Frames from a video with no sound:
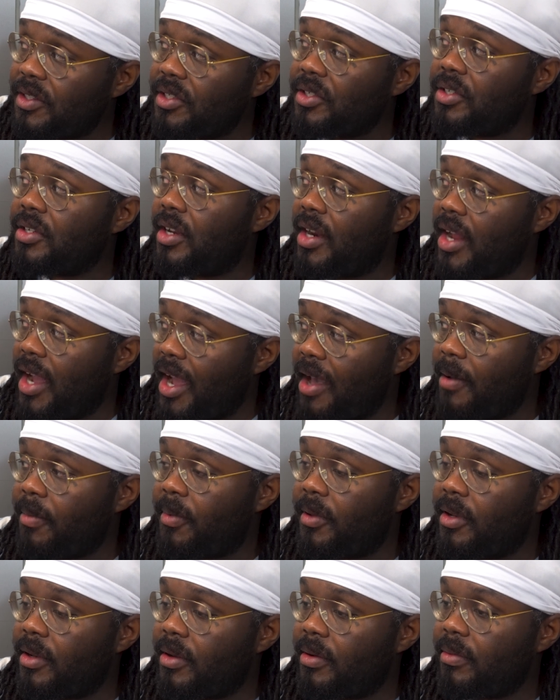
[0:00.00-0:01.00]
is still going to
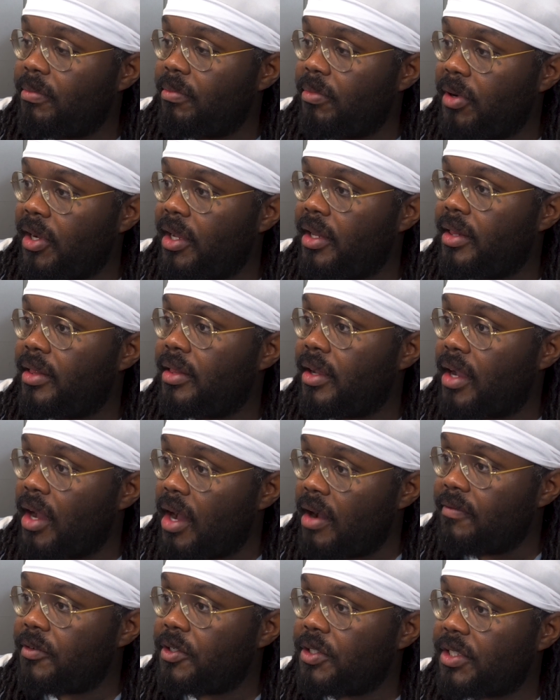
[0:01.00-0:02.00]
happen, but the
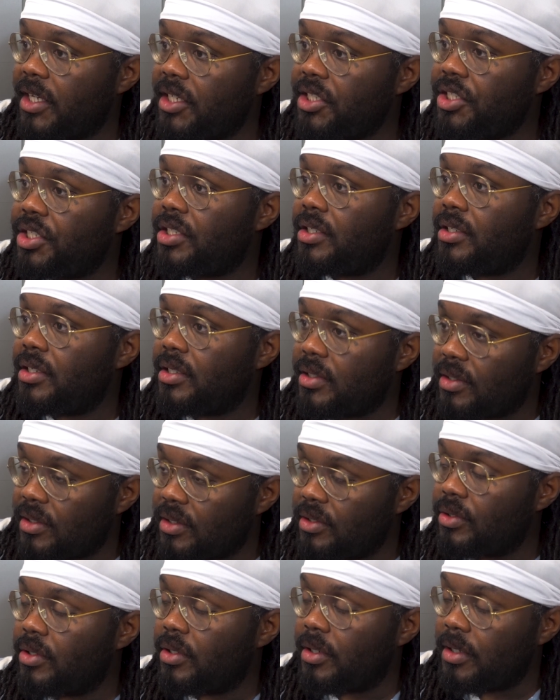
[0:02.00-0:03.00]
conversation is
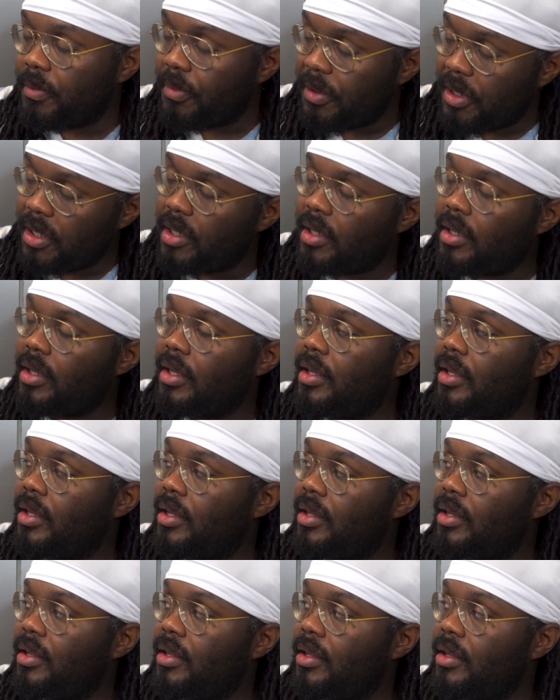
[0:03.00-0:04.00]
still going to be
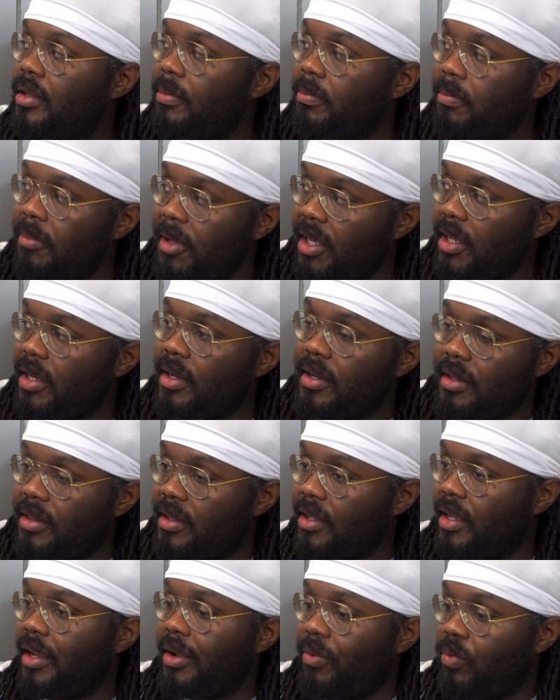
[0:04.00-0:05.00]

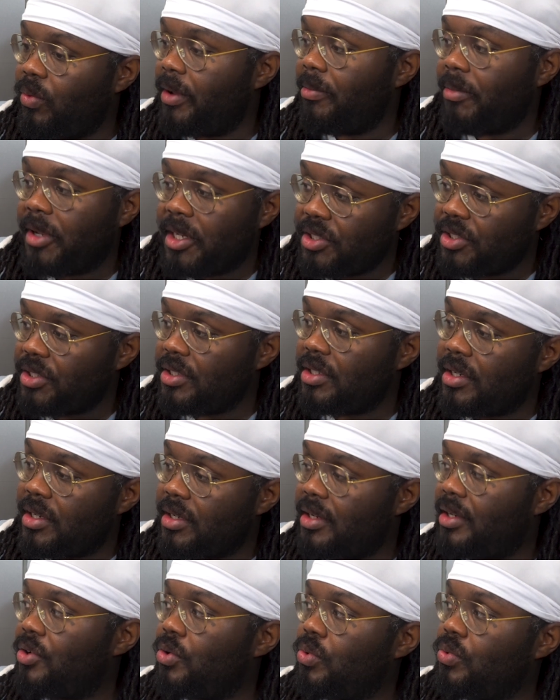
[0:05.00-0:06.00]
men think women
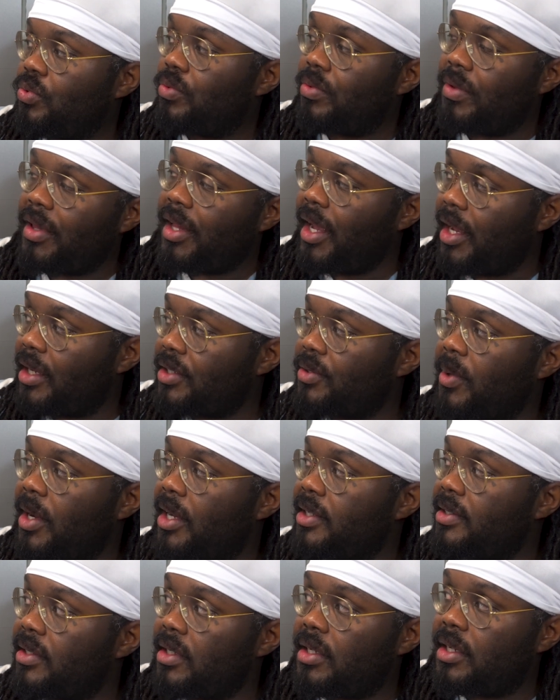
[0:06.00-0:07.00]
should do X,
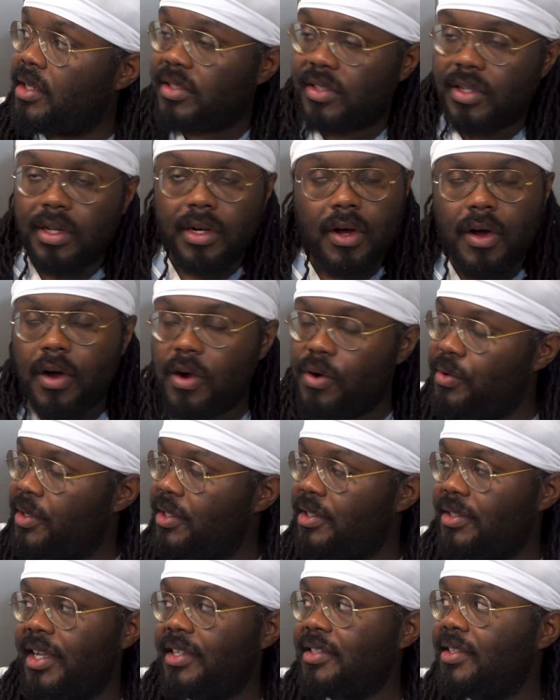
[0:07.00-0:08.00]
Y, Z. It's going to
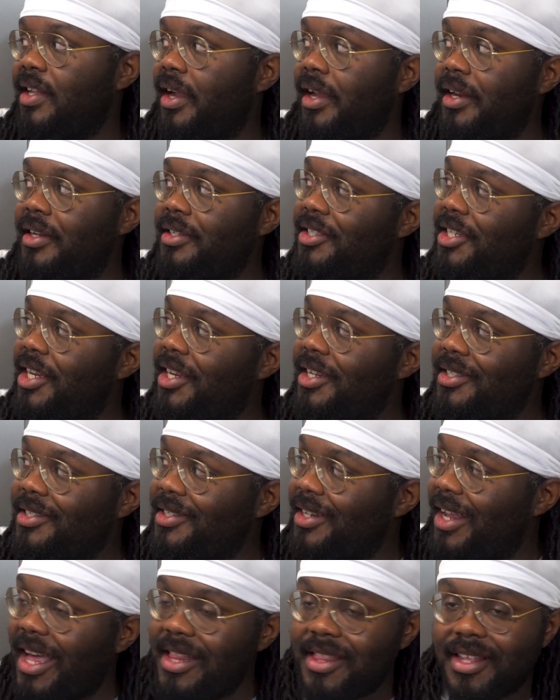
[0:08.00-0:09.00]
always. That's not going to
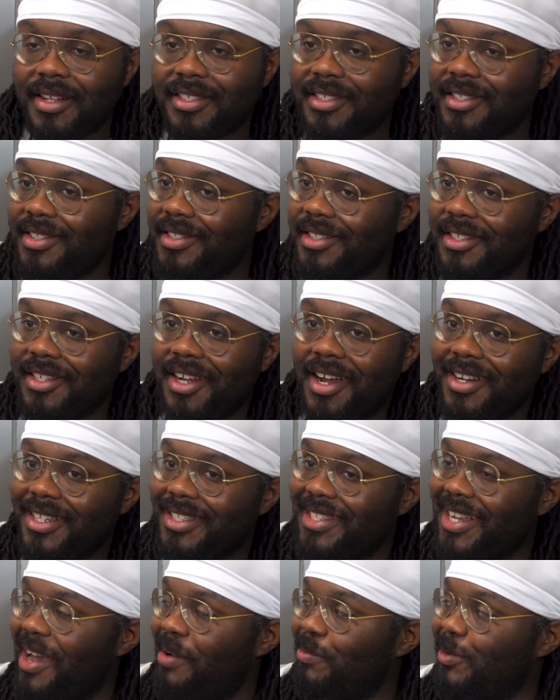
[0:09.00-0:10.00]
change. I think since the dawn
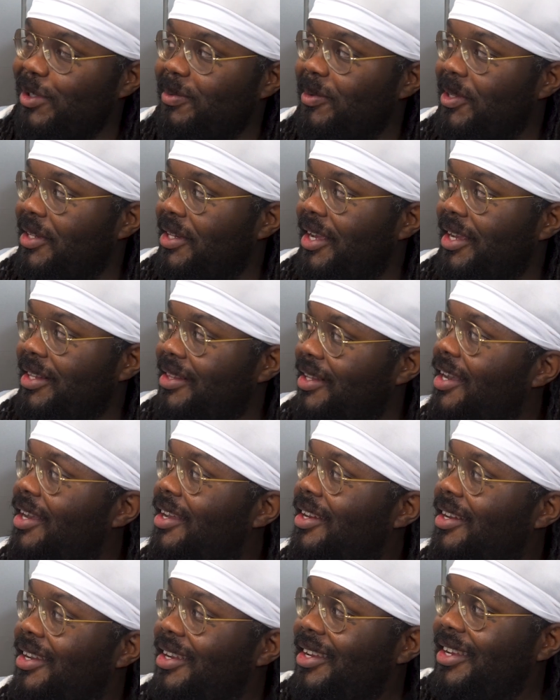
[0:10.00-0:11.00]
of time, it's been like
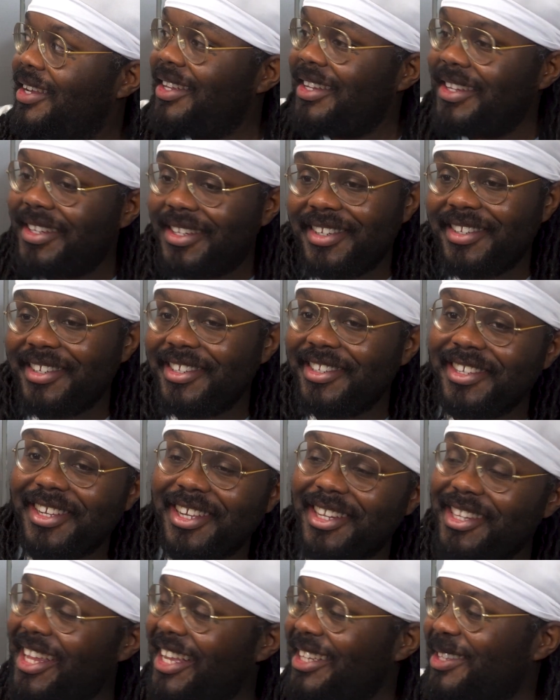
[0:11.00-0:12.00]
that.
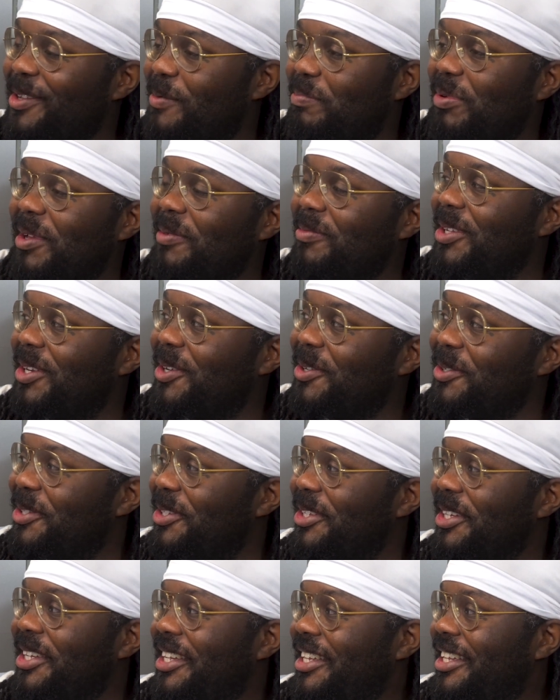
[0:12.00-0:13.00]
Look at like
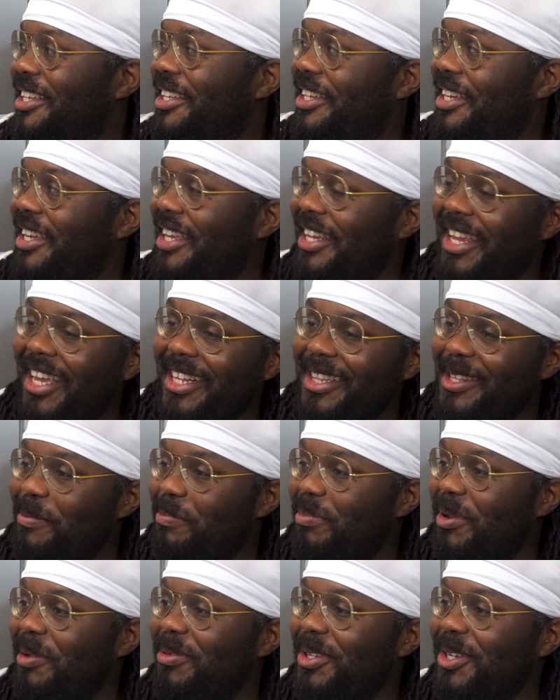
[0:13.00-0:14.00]

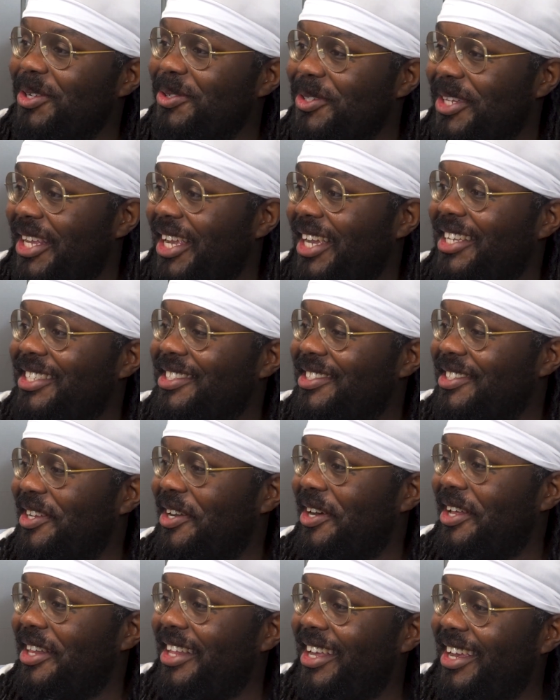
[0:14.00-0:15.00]
the biblical days
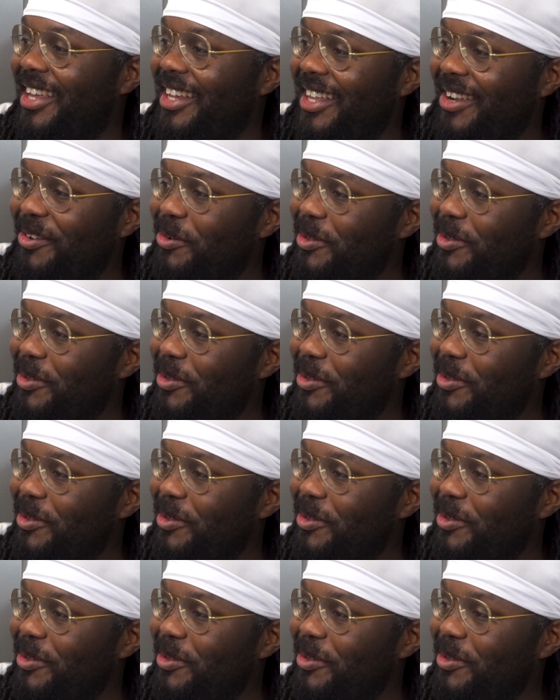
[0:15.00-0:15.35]
and all that. Like